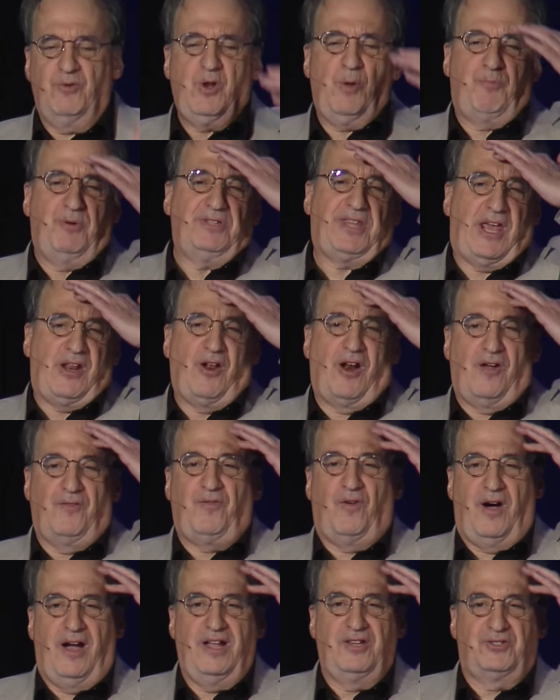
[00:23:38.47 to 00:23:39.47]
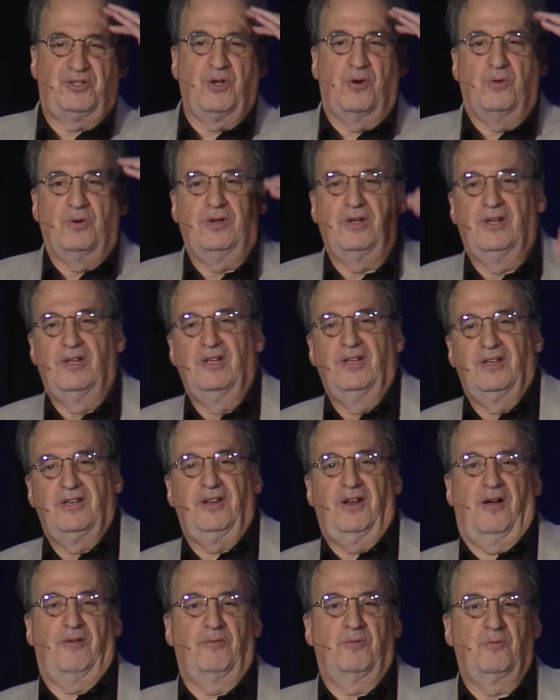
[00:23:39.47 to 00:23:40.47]
We don't put that on our foreheads too.
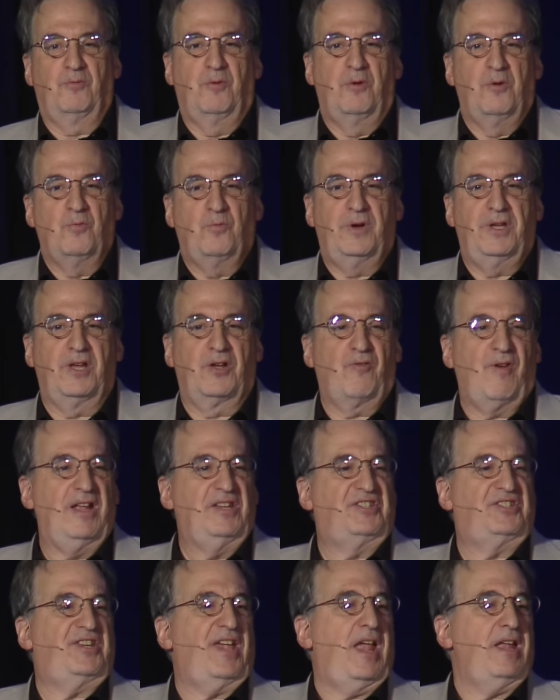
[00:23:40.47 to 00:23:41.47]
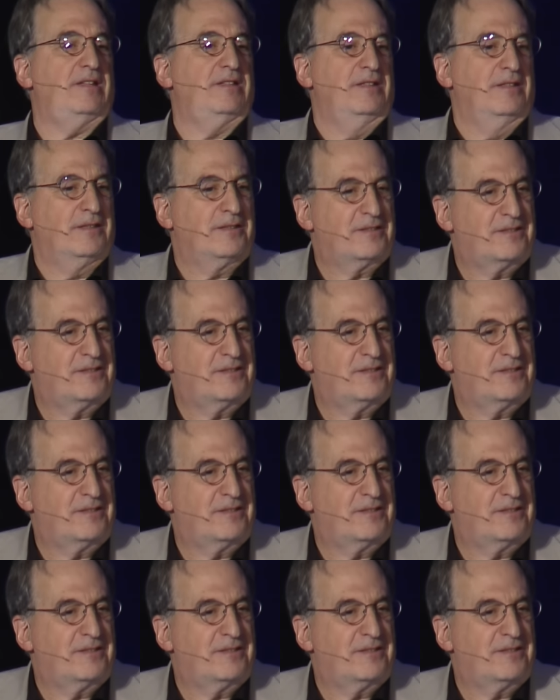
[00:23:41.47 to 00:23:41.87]
You know, we're the great Satan.